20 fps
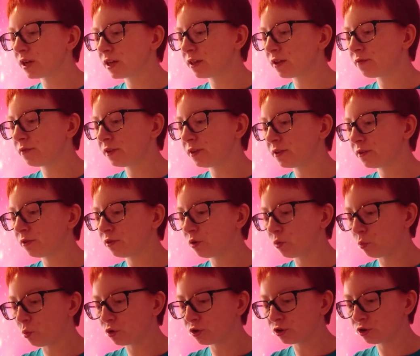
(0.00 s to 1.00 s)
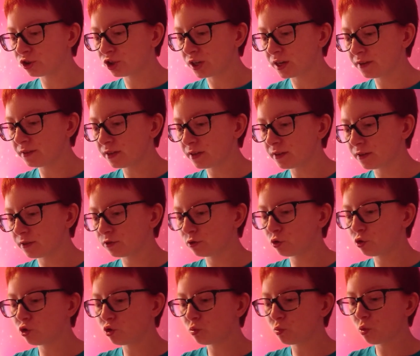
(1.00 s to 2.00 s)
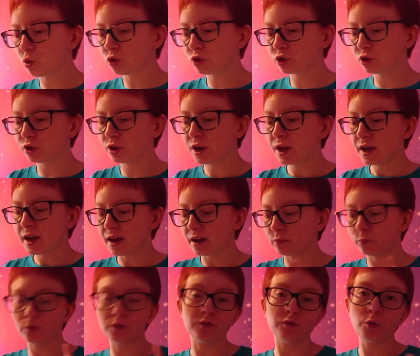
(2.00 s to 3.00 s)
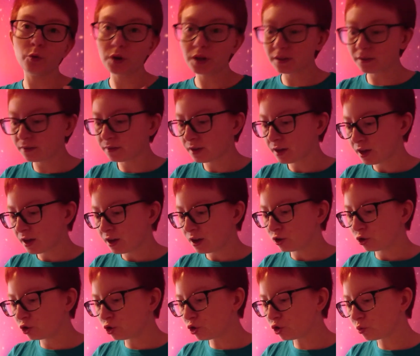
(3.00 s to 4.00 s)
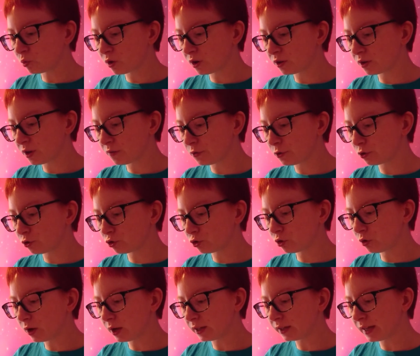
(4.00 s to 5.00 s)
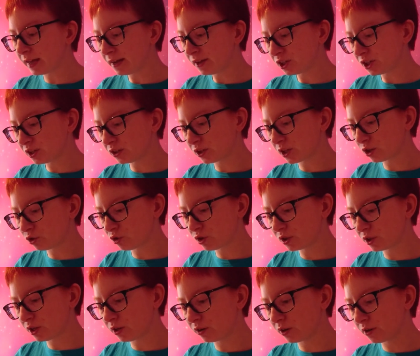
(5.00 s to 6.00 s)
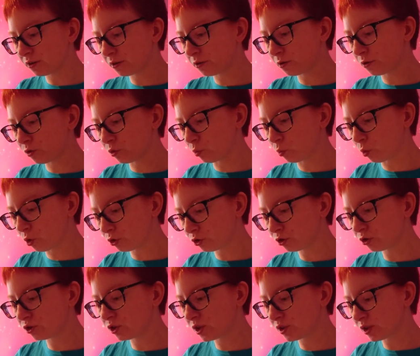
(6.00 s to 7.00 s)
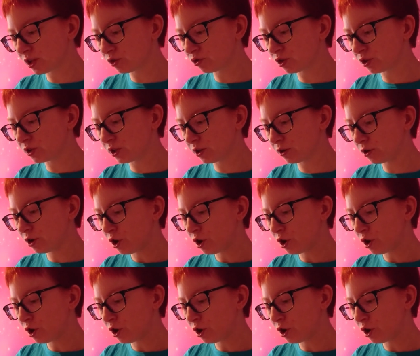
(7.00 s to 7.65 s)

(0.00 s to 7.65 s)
a lovely little water chant. It is 2 water and 1 void. Choose one. If you control a light J/Resonator and another water J/Resonator,